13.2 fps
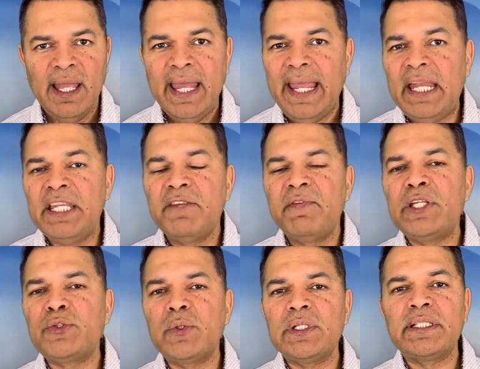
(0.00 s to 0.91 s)

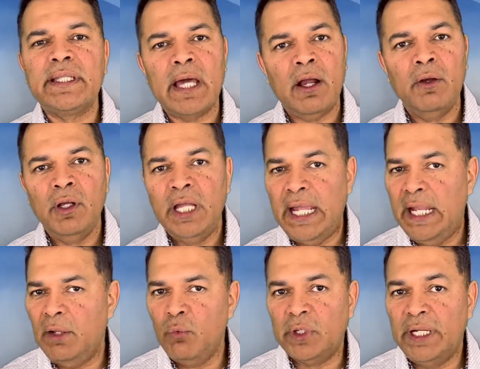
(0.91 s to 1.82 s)
Individuals that
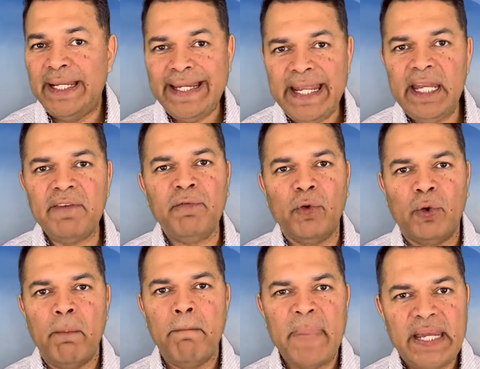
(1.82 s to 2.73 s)
were in need for
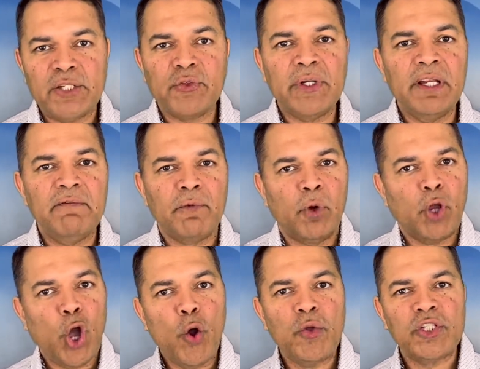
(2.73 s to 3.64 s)
mentoring, for
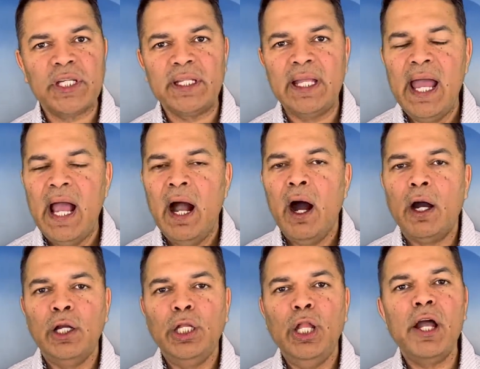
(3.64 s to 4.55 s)
coaching, are
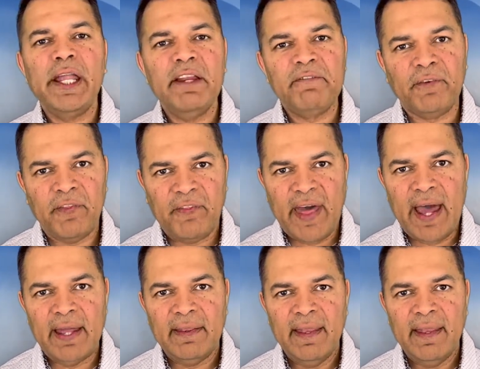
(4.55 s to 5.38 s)
longing for that.